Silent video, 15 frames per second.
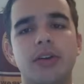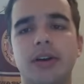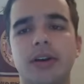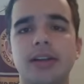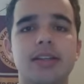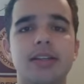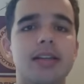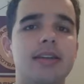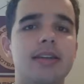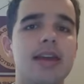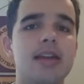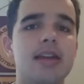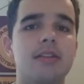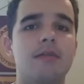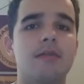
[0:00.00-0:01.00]
and in
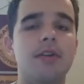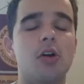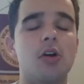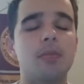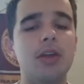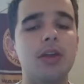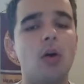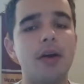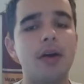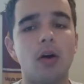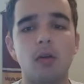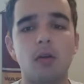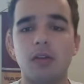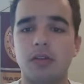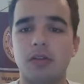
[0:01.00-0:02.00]
today's video I'll be going
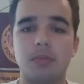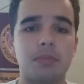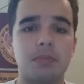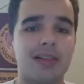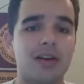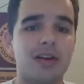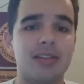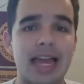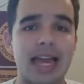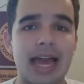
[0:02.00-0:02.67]
over some players that